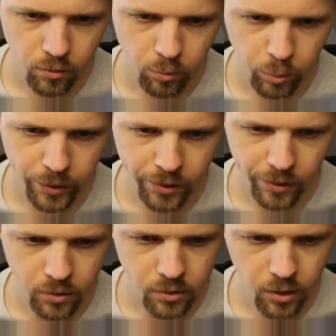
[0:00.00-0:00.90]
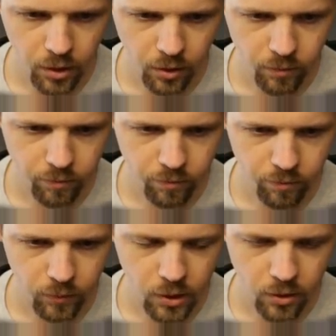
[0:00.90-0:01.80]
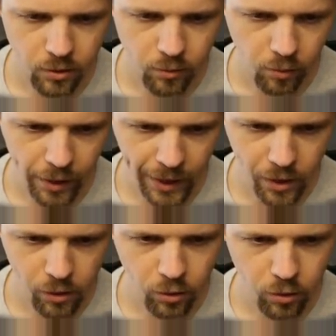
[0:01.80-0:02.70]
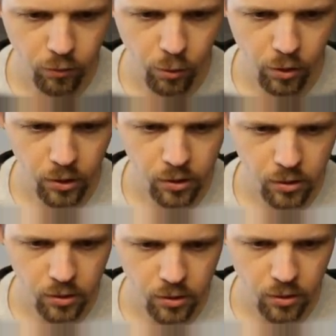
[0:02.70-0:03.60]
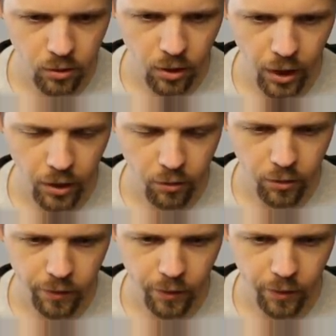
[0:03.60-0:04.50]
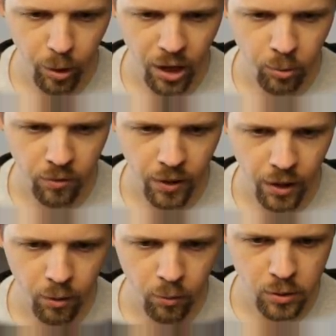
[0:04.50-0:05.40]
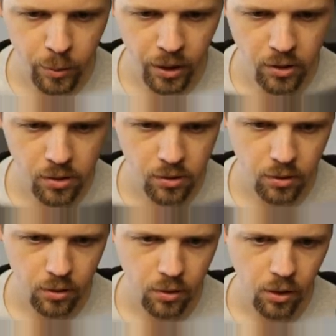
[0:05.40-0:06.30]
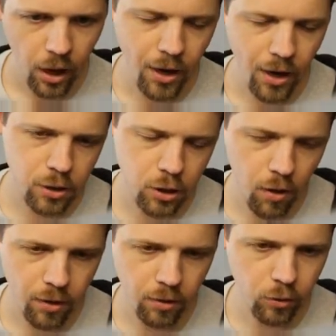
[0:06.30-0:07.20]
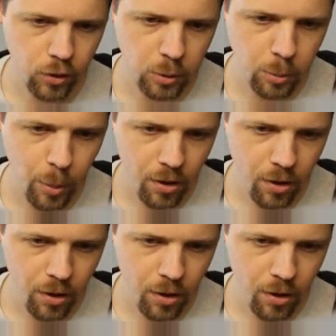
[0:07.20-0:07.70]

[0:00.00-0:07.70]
because the hanger here for it is a little higher than the bottom of that node space. I just thought it looked better